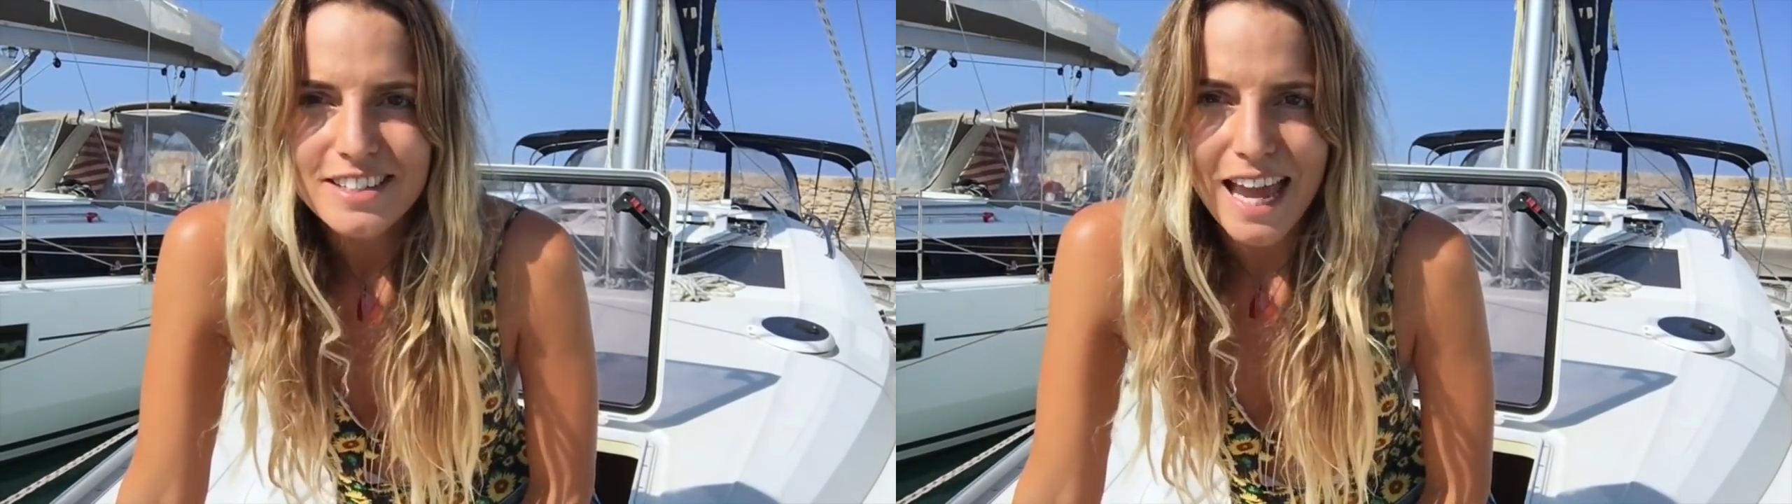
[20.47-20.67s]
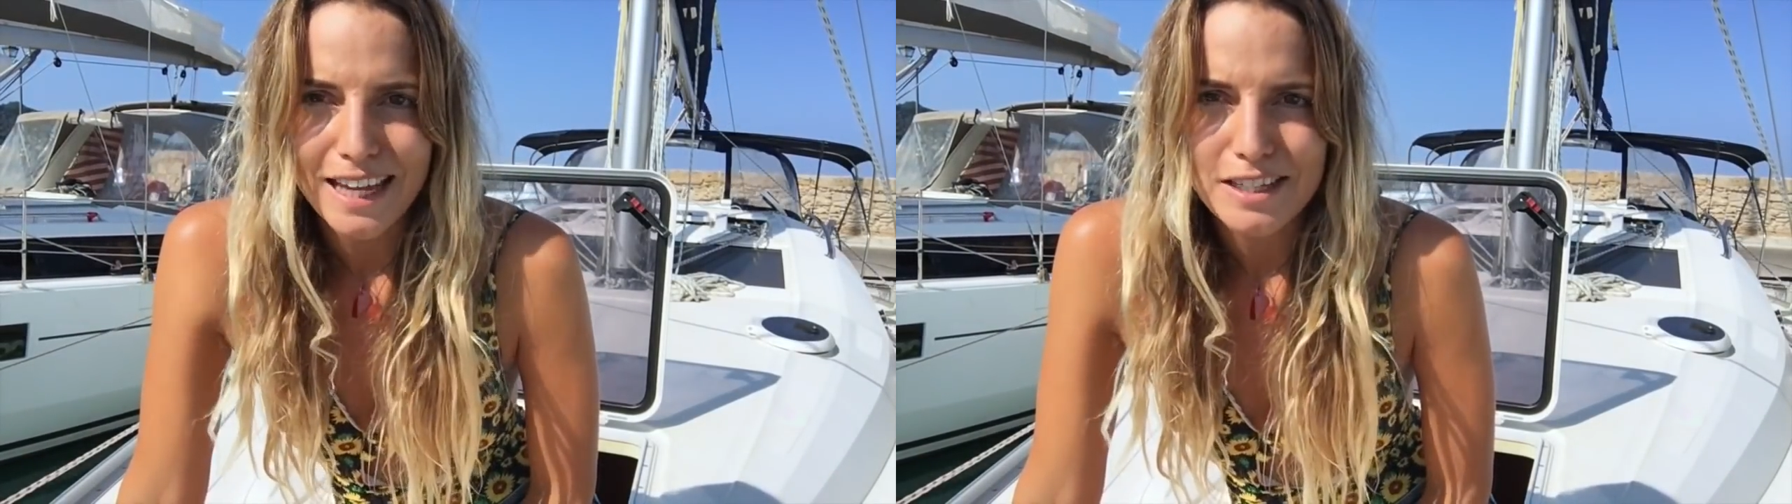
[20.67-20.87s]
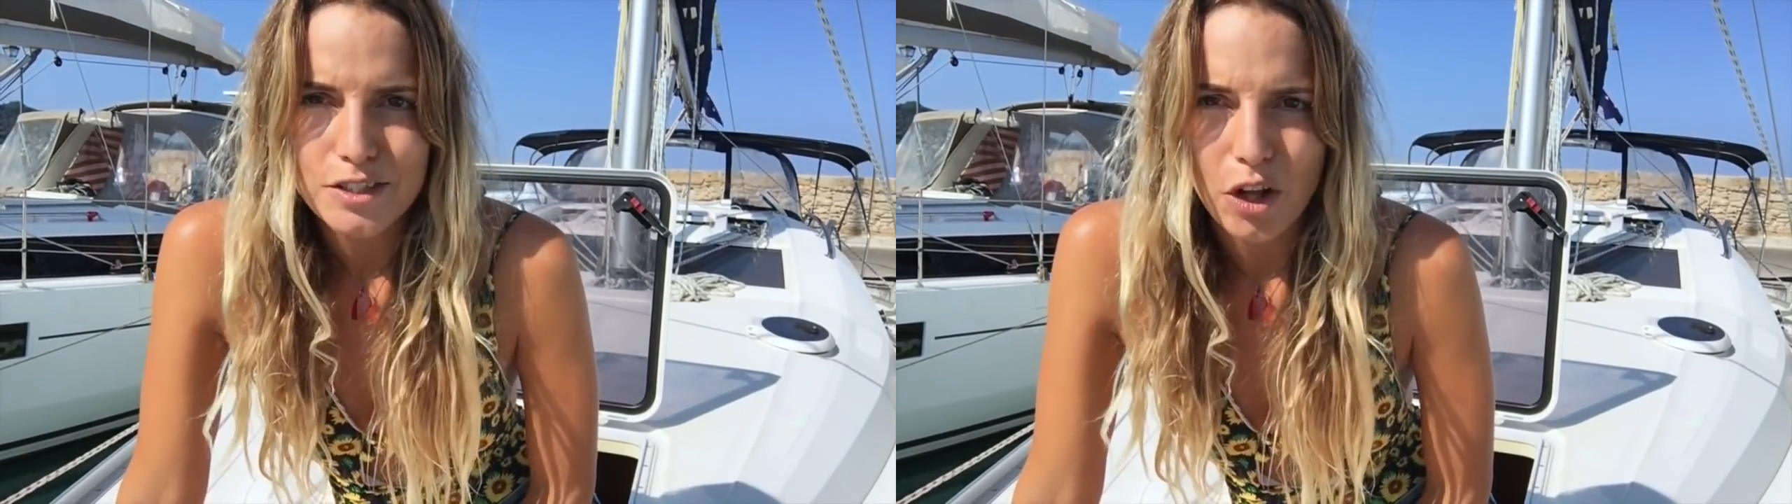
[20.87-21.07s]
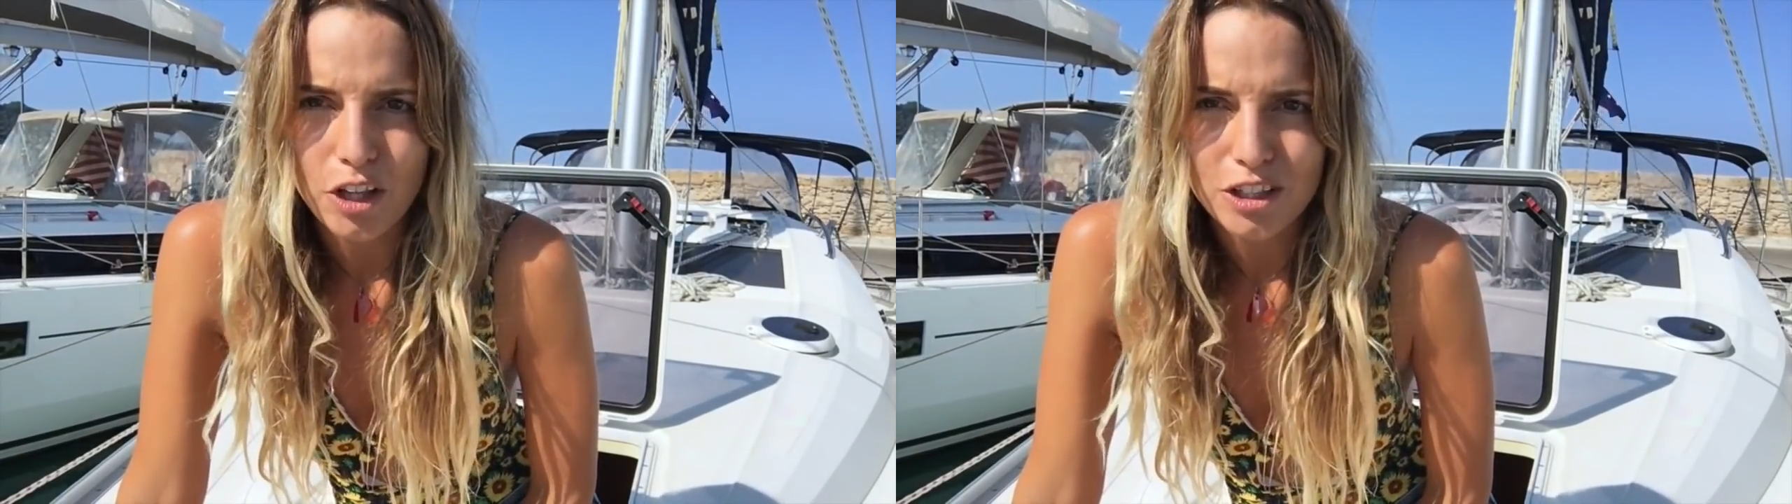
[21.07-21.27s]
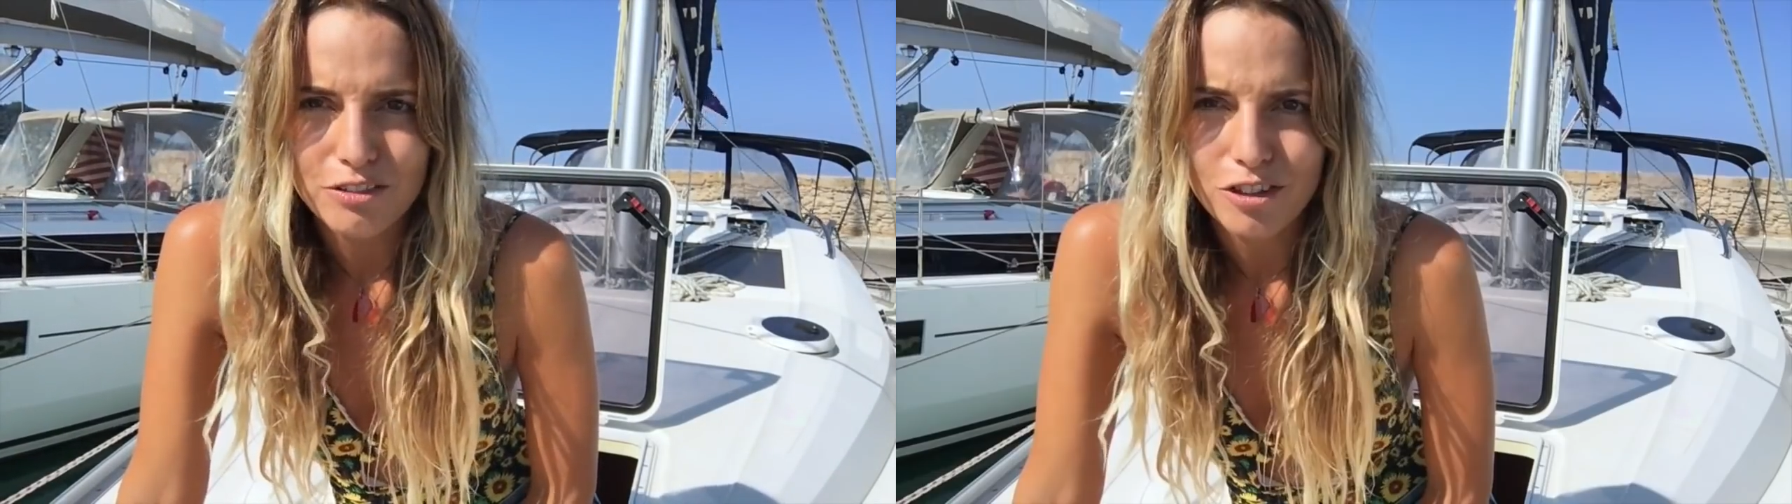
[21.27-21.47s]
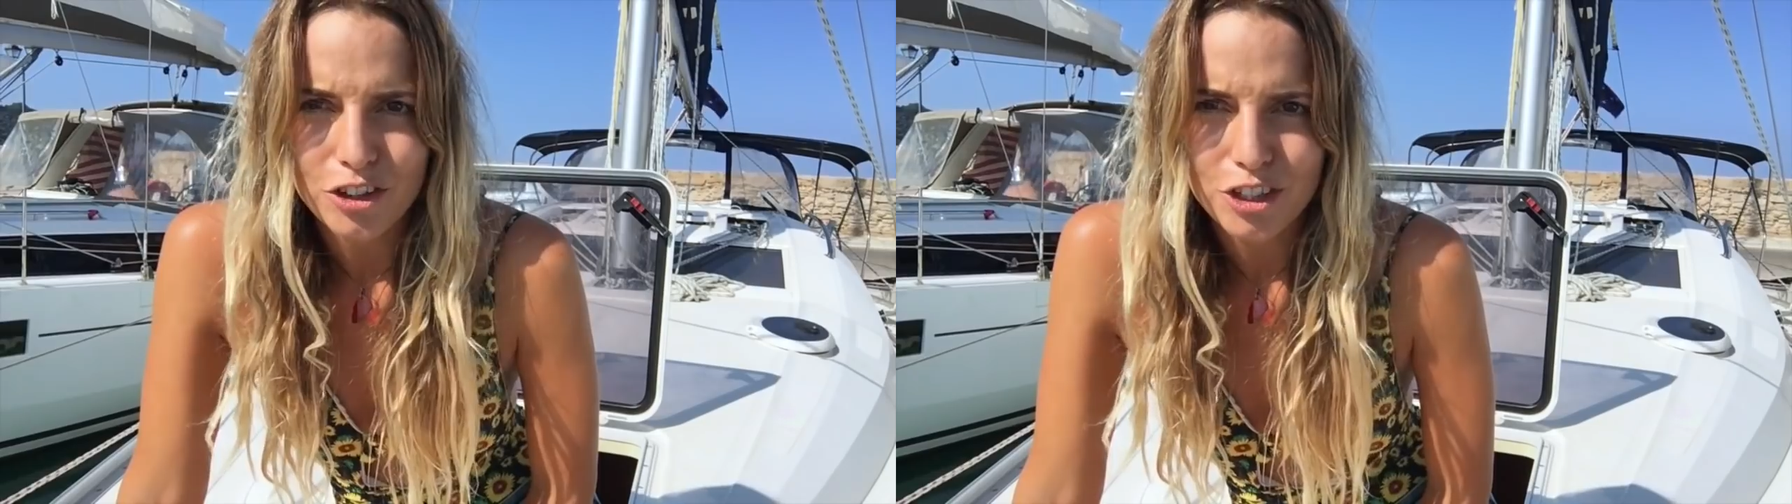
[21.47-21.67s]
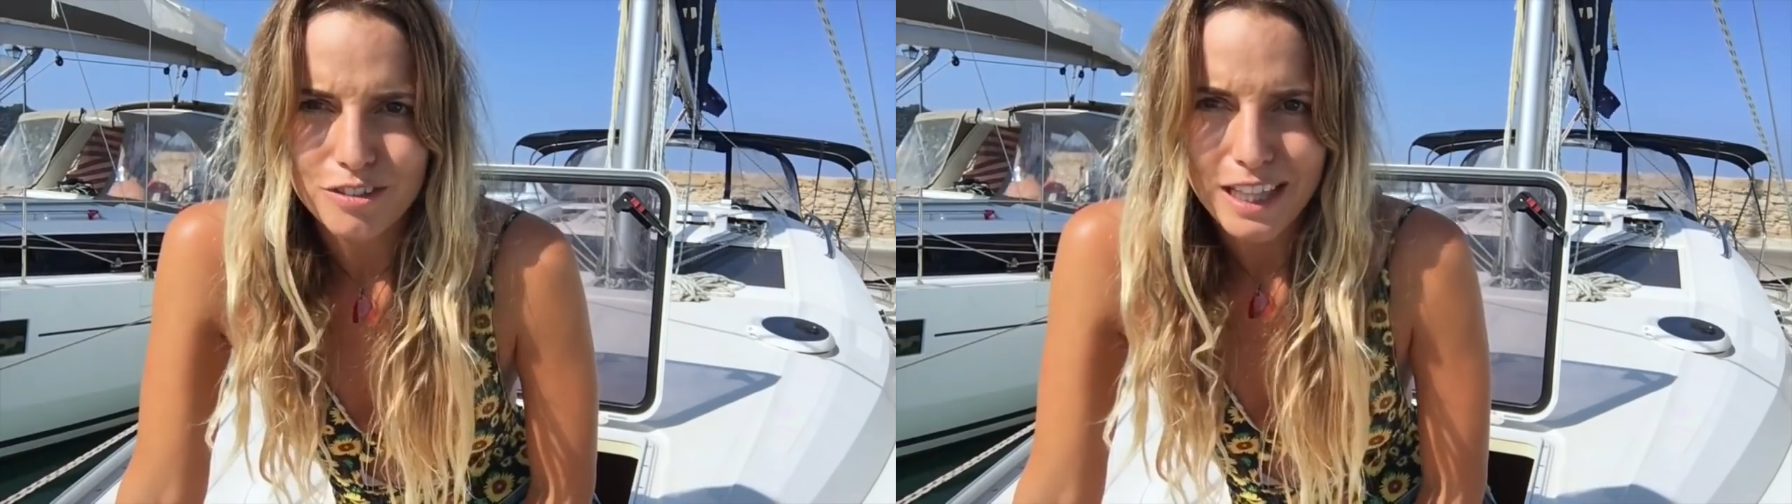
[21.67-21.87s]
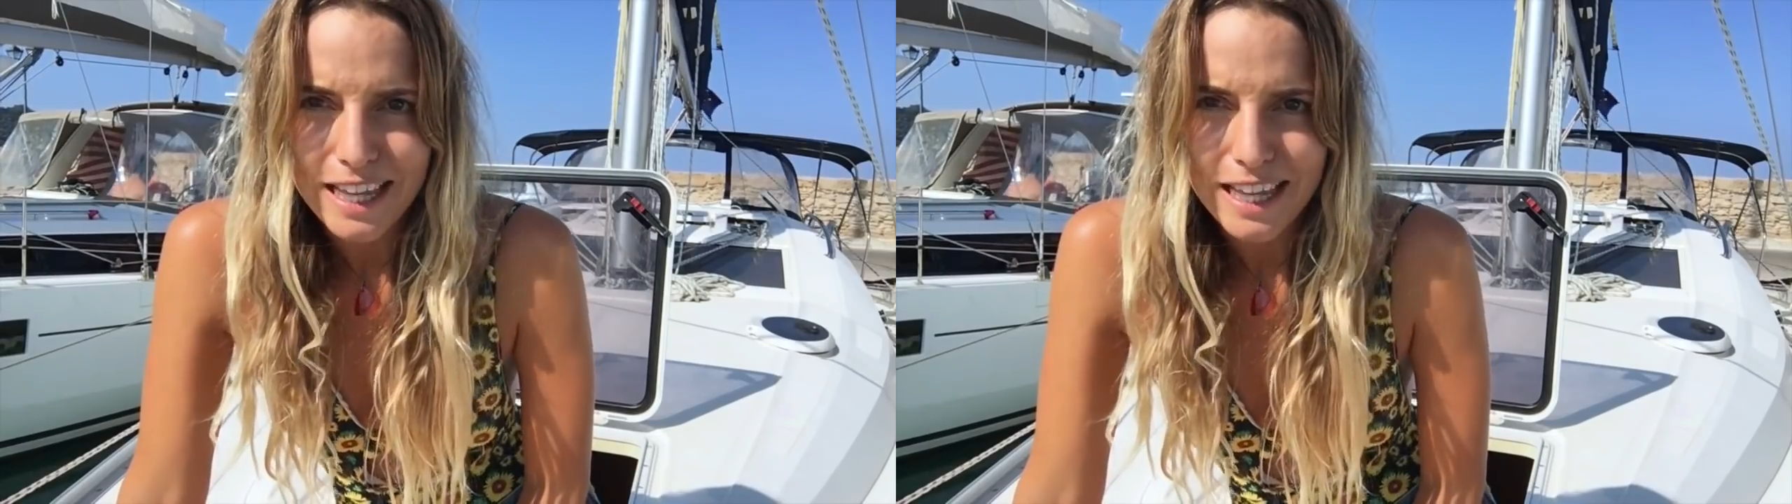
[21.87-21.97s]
take its toll on your